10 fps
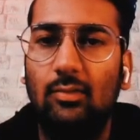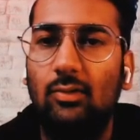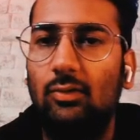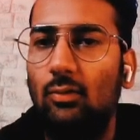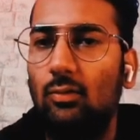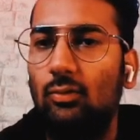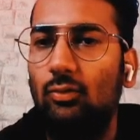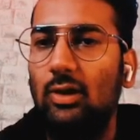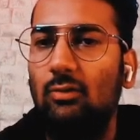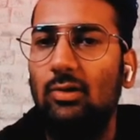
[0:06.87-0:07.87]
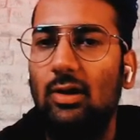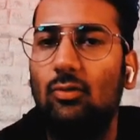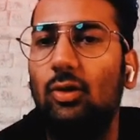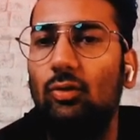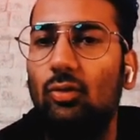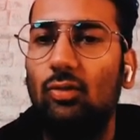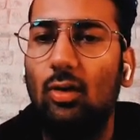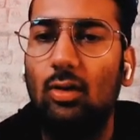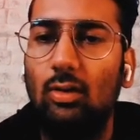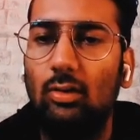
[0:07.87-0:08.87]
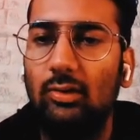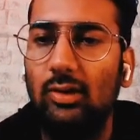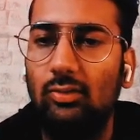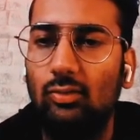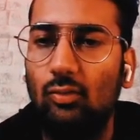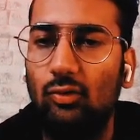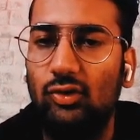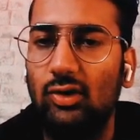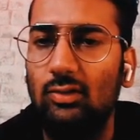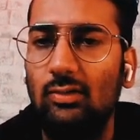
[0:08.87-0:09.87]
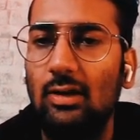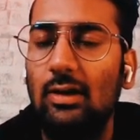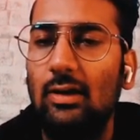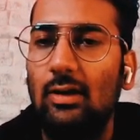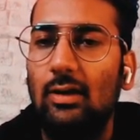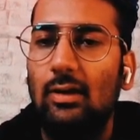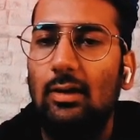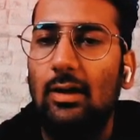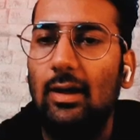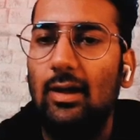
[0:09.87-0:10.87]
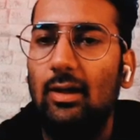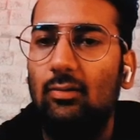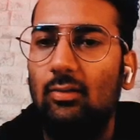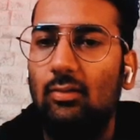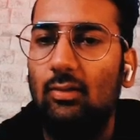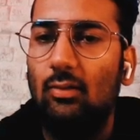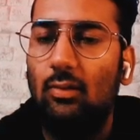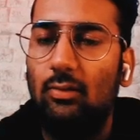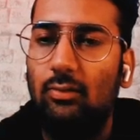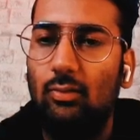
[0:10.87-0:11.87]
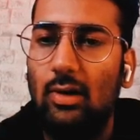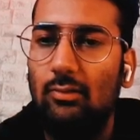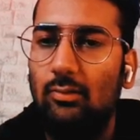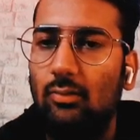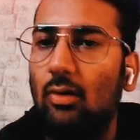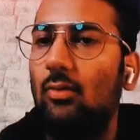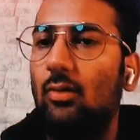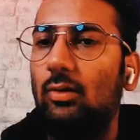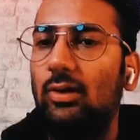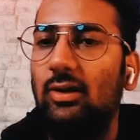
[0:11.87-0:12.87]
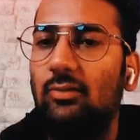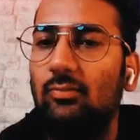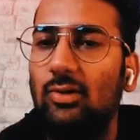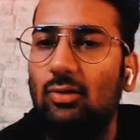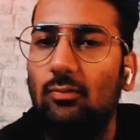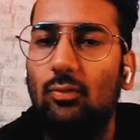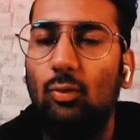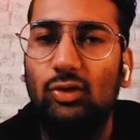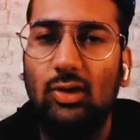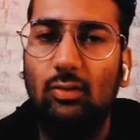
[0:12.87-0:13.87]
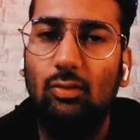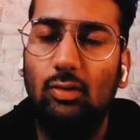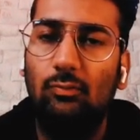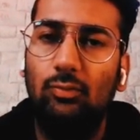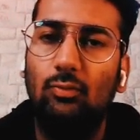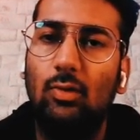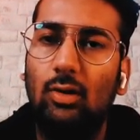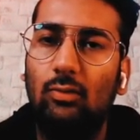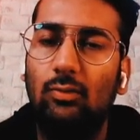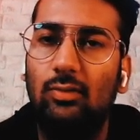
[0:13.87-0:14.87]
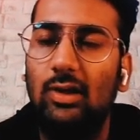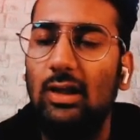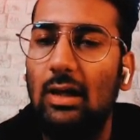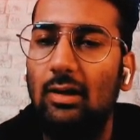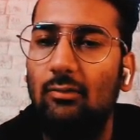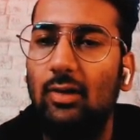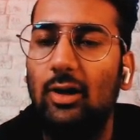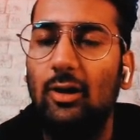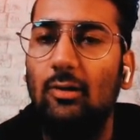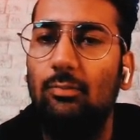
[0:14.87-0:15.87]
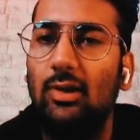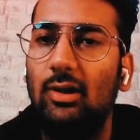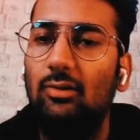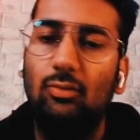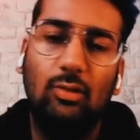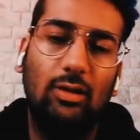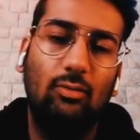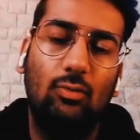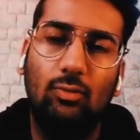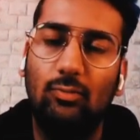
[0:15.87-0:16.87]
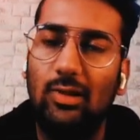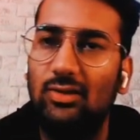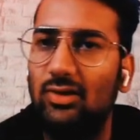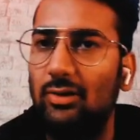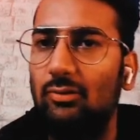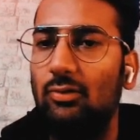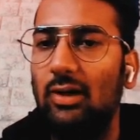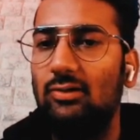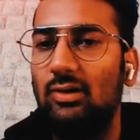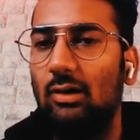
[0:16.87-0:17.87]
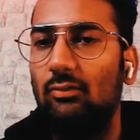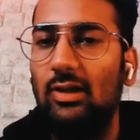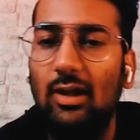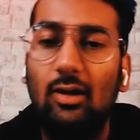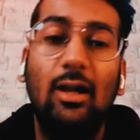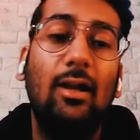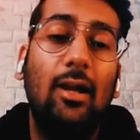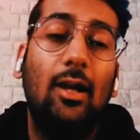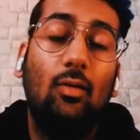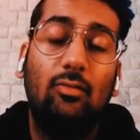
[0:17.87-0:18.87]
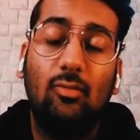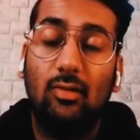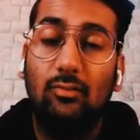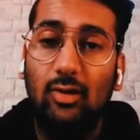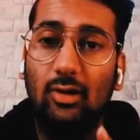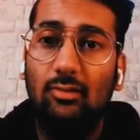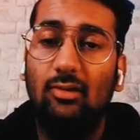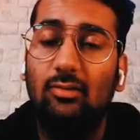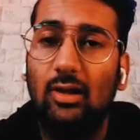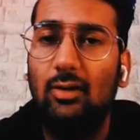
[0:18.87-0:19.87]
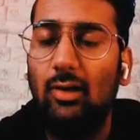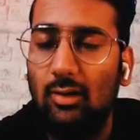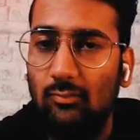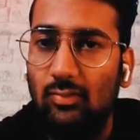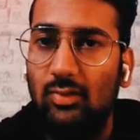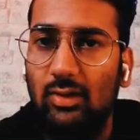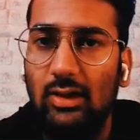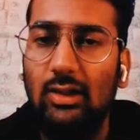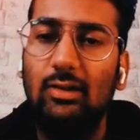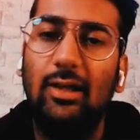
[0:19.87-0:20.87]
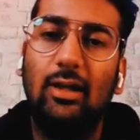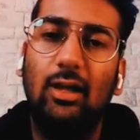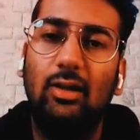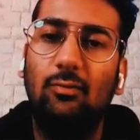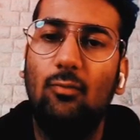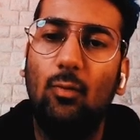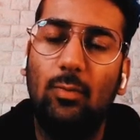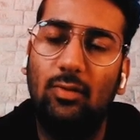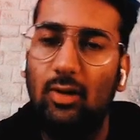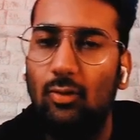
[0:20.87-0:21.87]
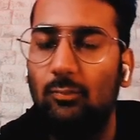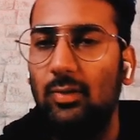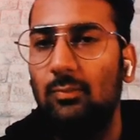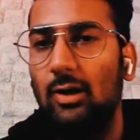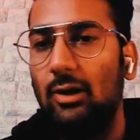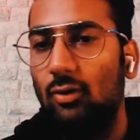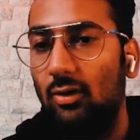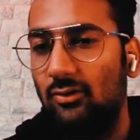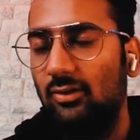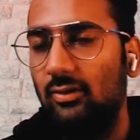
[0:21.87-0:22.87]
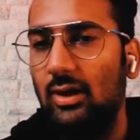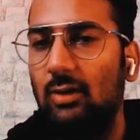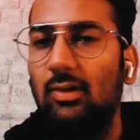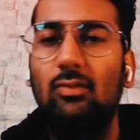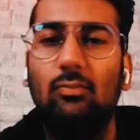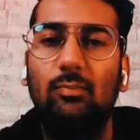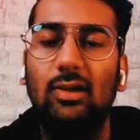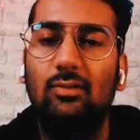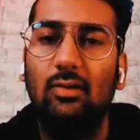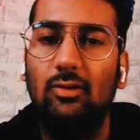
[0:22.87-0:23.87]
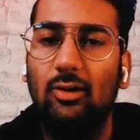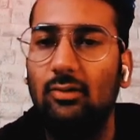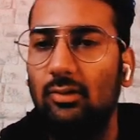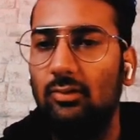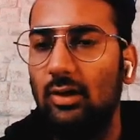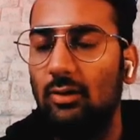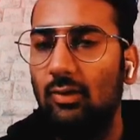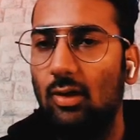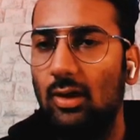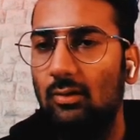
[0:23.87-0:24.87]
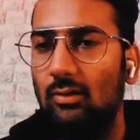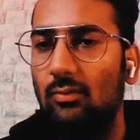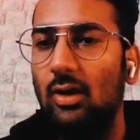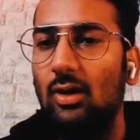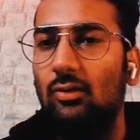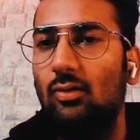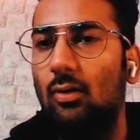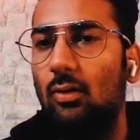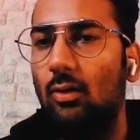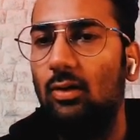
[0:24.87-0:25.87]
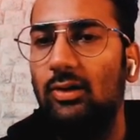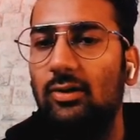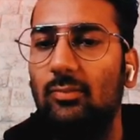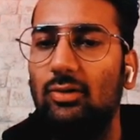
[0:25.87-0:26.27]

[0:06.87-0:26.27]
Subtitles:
So today we are going to solve this question, and also I have solved all these much of questions. If you want to see, I have created a playlist. You can go to my channel, you can check out there, and also consider subscribing. I am seeing like 84% of people are not subscribing. Please consider subscribing. I have solved all these much